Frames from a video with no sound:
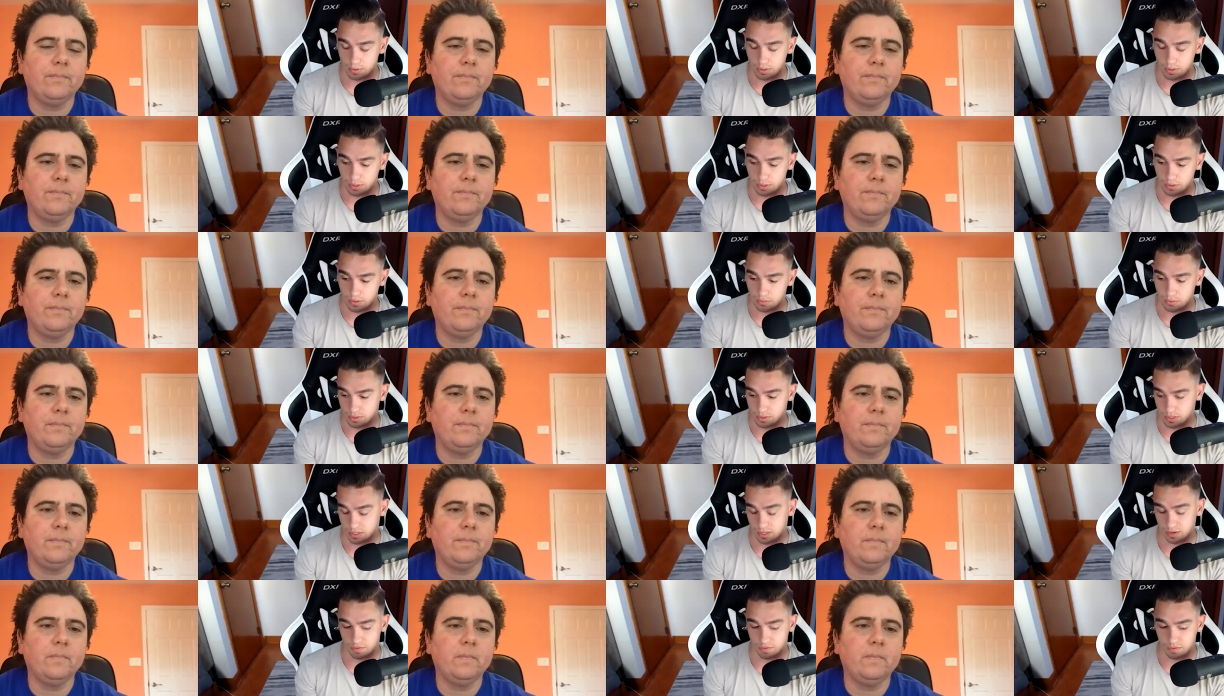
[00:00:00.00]
Speaker 1: but it was
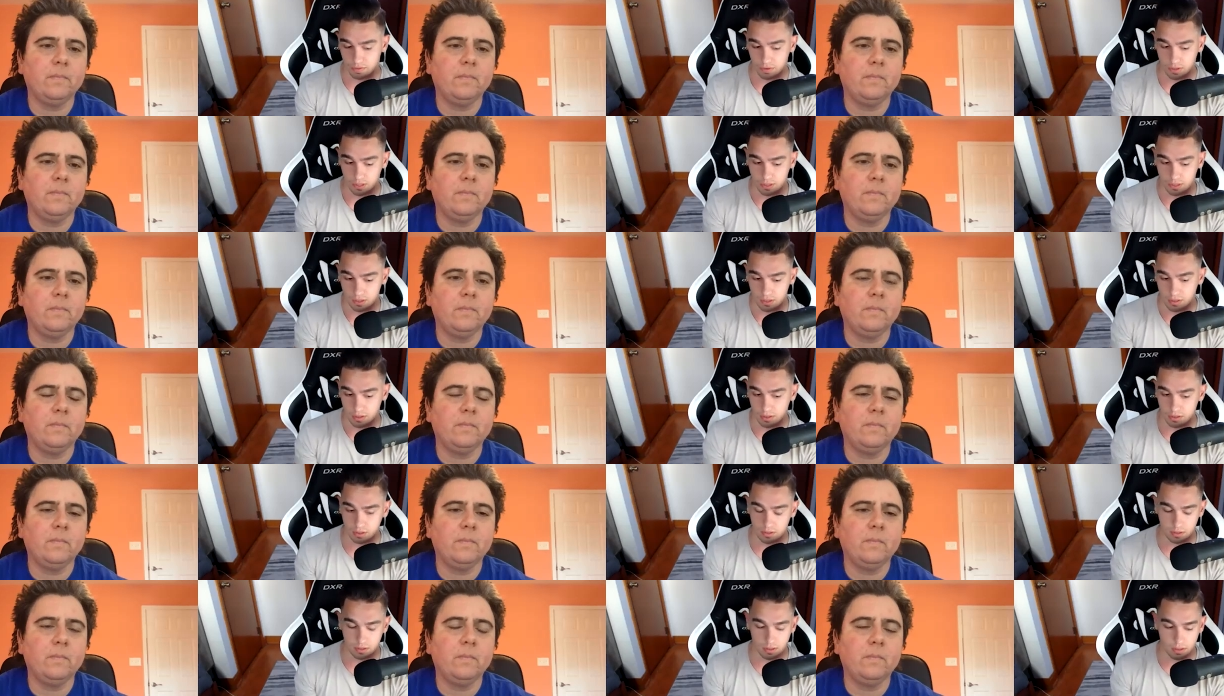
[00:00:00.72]
definitely,
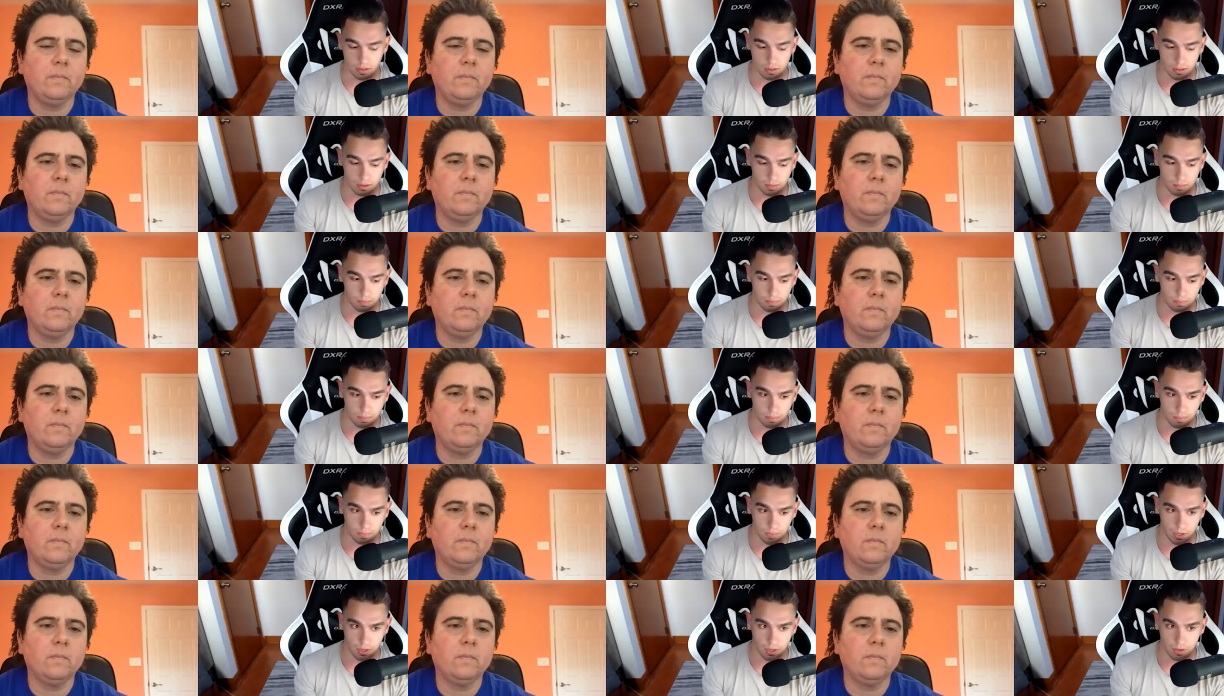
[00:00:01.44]
um,
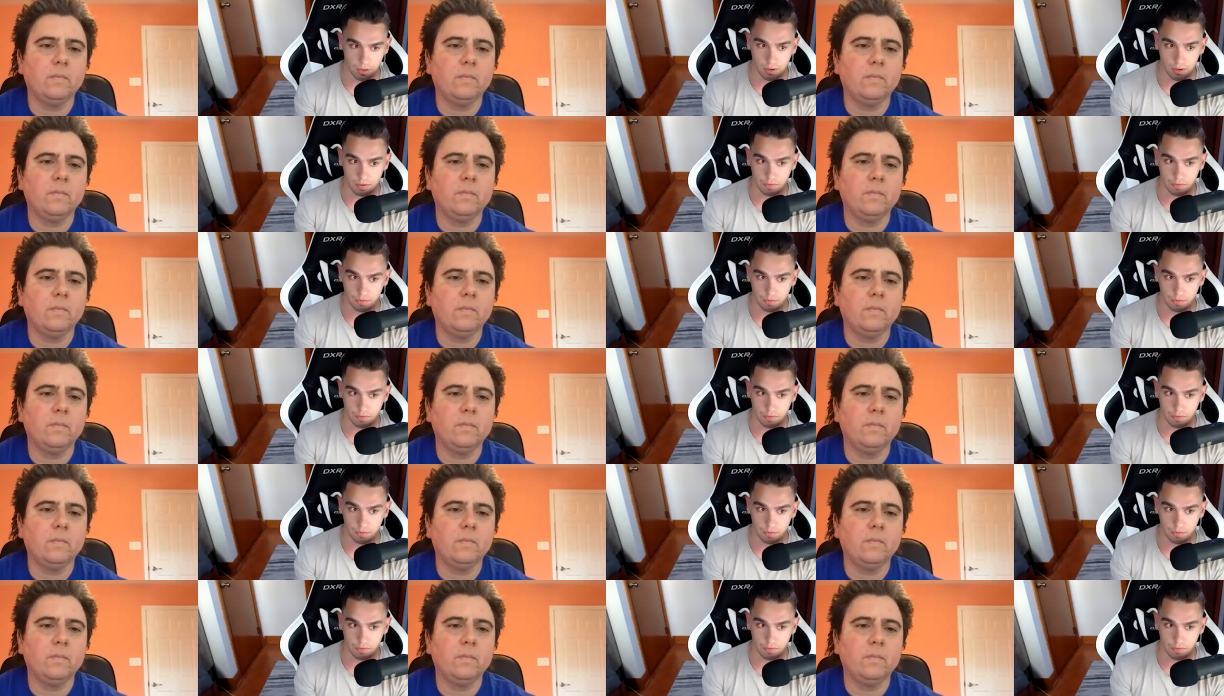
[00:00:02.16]
a good